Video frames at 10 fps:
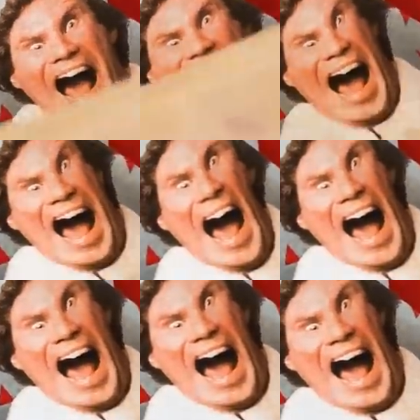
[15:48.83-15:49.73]
on
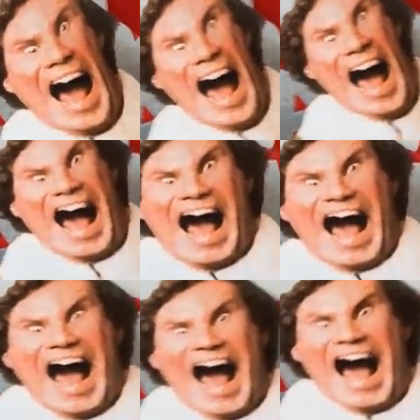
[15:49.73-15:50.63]
Christmas Eve. And
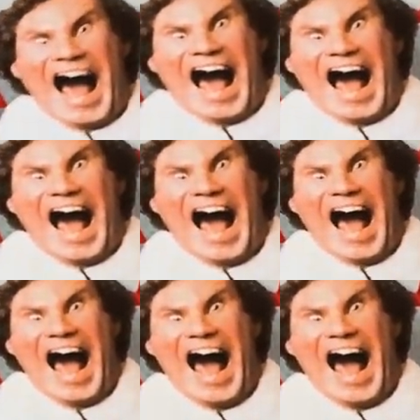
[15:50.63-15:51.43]
I thought